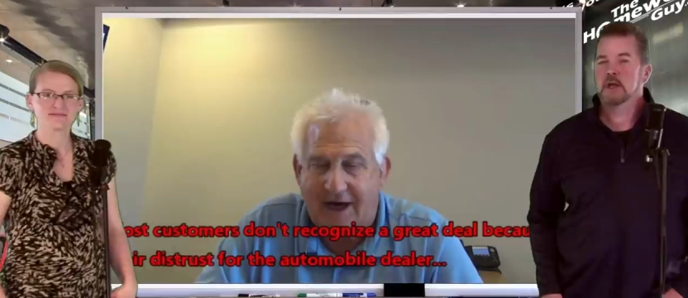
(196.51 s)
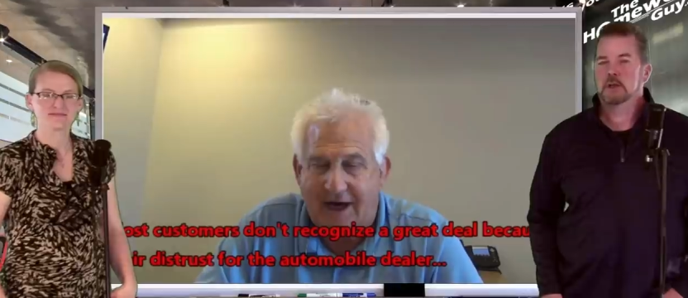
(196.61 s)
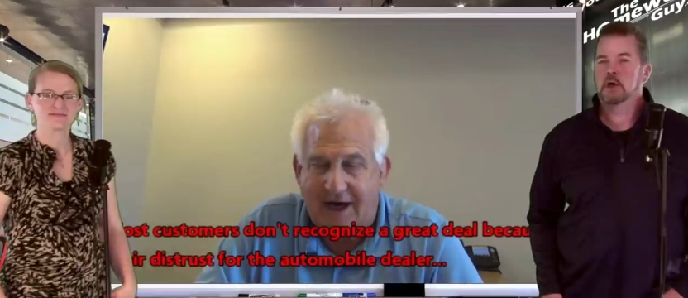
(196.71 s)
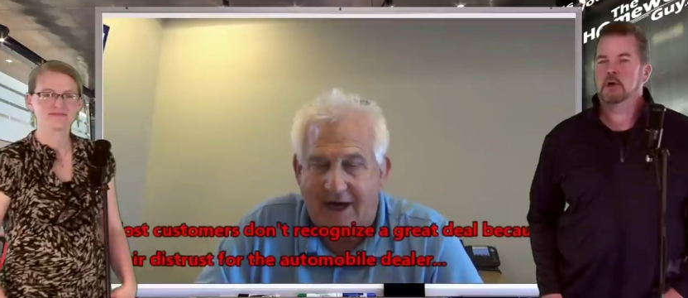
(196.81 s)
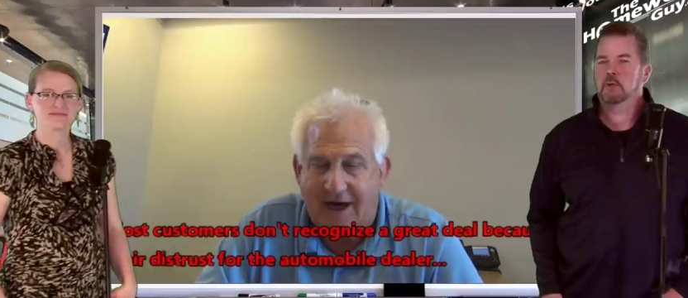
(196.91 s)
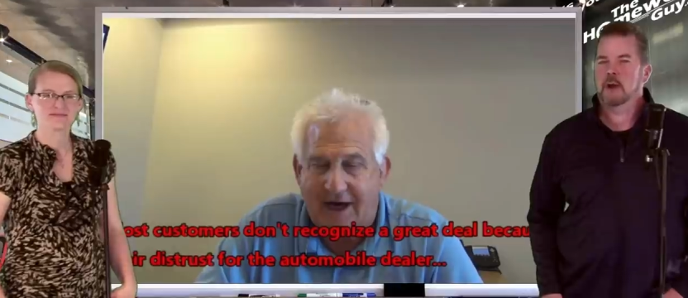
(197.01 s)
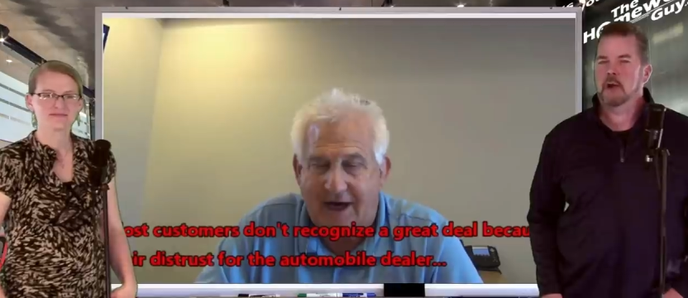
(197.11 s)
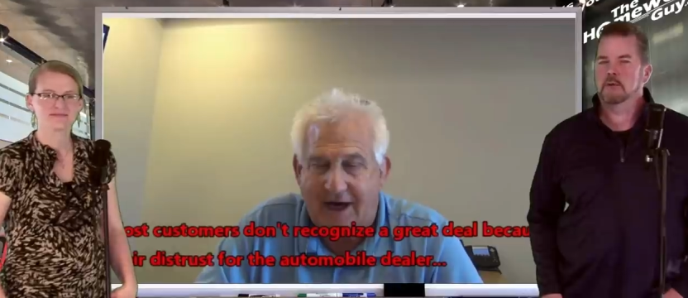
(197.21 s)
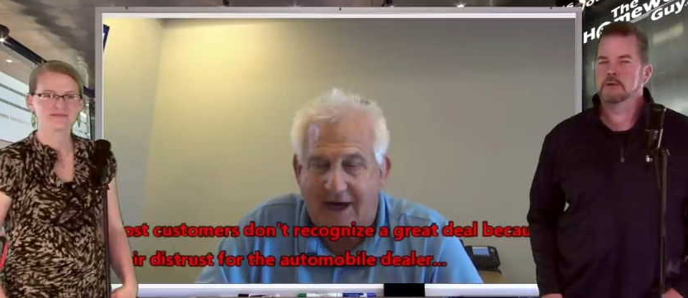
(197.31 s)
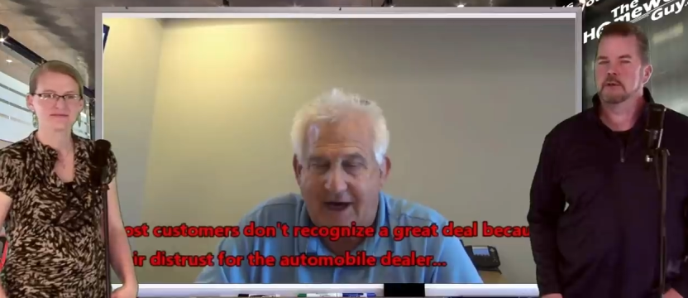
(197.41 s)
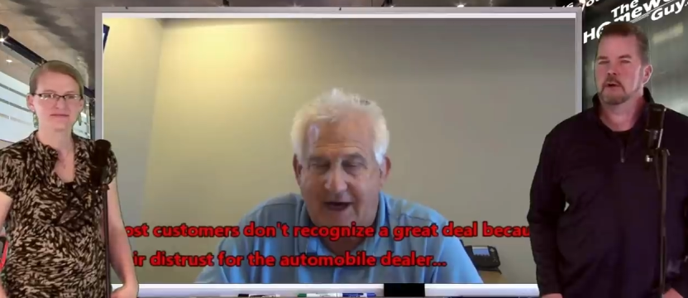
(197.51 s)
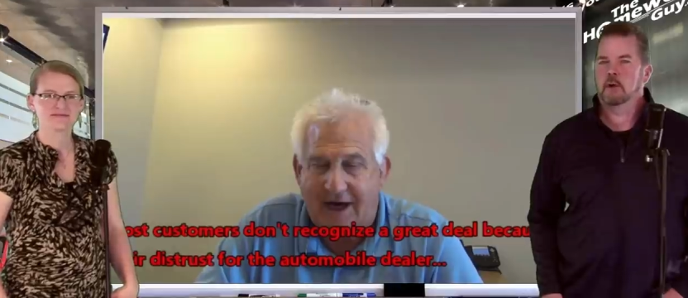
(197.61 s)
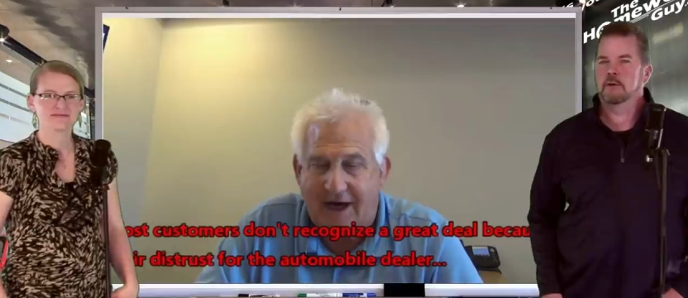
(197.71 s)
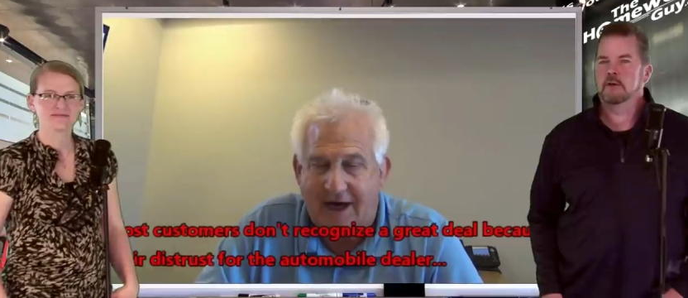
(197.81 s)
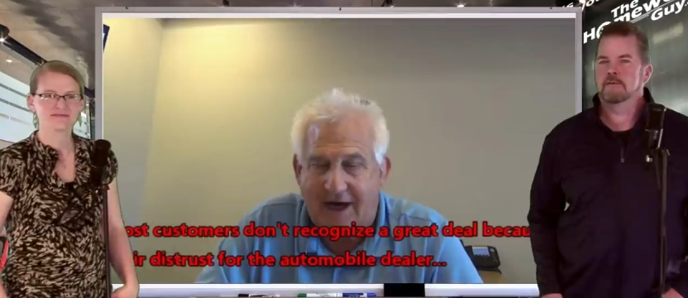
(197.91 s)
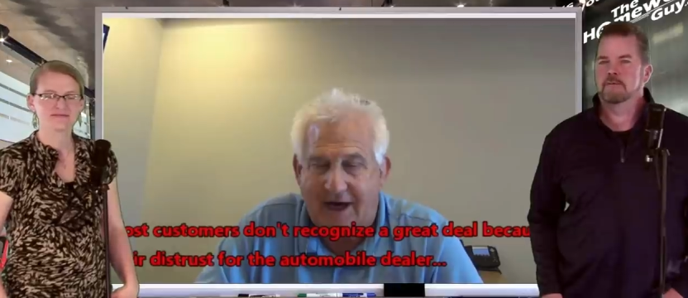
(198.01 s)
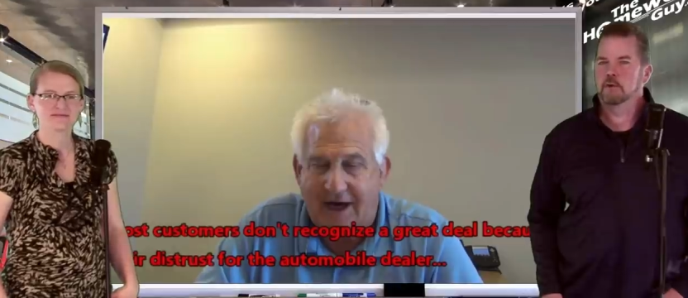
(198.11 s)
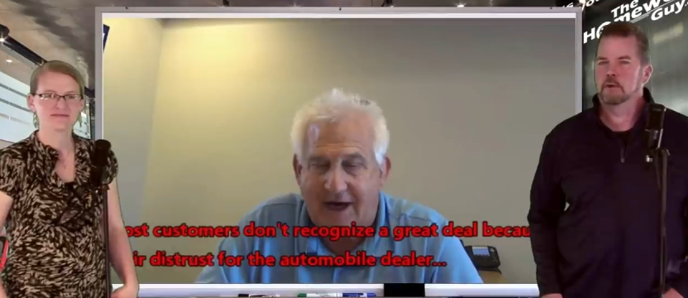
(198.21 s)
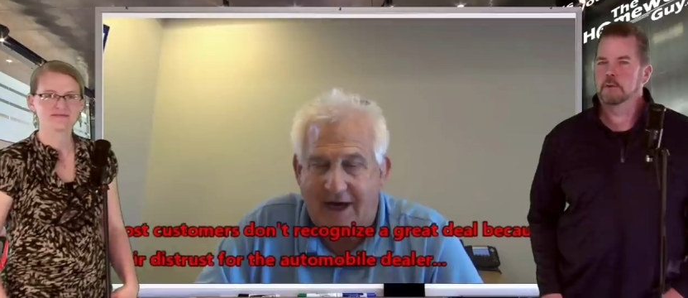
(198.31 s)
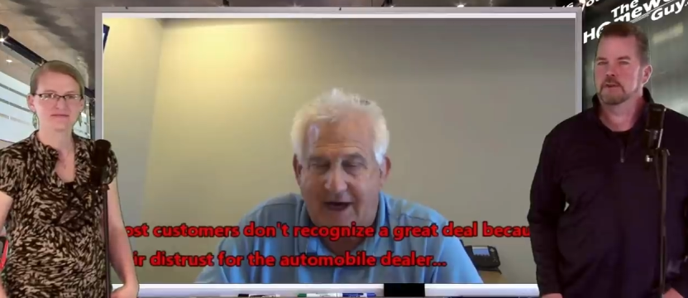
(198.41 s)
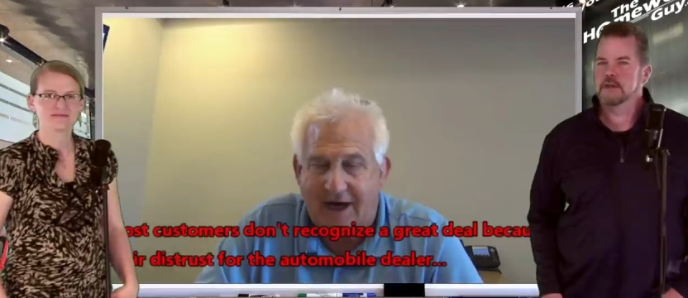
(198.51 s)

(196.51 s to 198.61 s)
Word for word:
Speaker 1: Look around you. Only a fool would